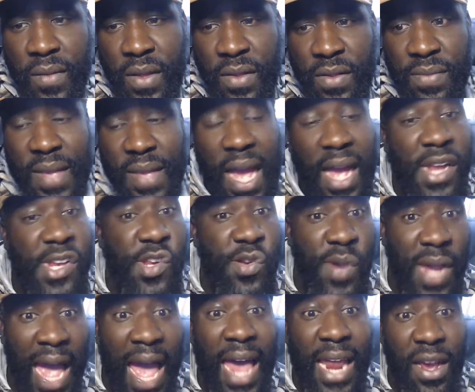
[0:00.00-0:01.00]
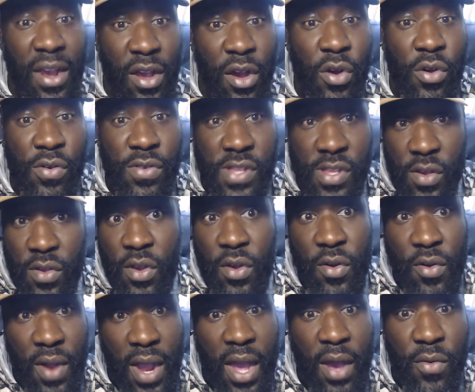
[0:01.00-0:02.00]
Sometimes you gotta go so your
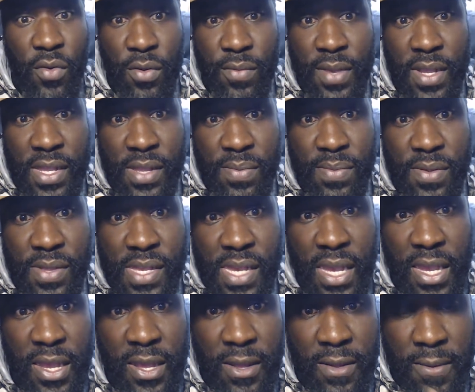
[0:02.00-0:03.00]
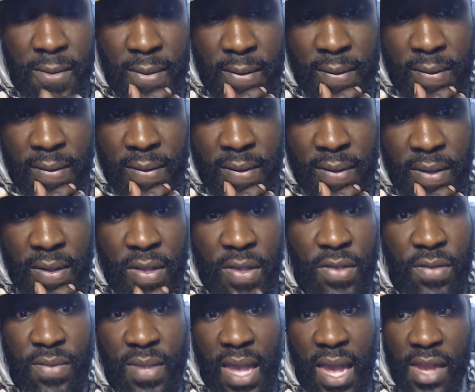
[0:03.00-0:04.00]
crown won't be taken.
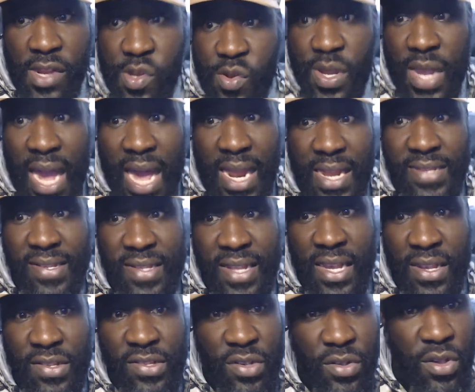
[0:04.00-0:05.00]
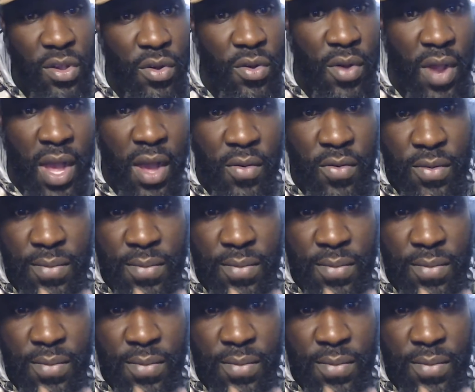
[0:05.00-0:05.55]
Sometimes you gotta stay so your crown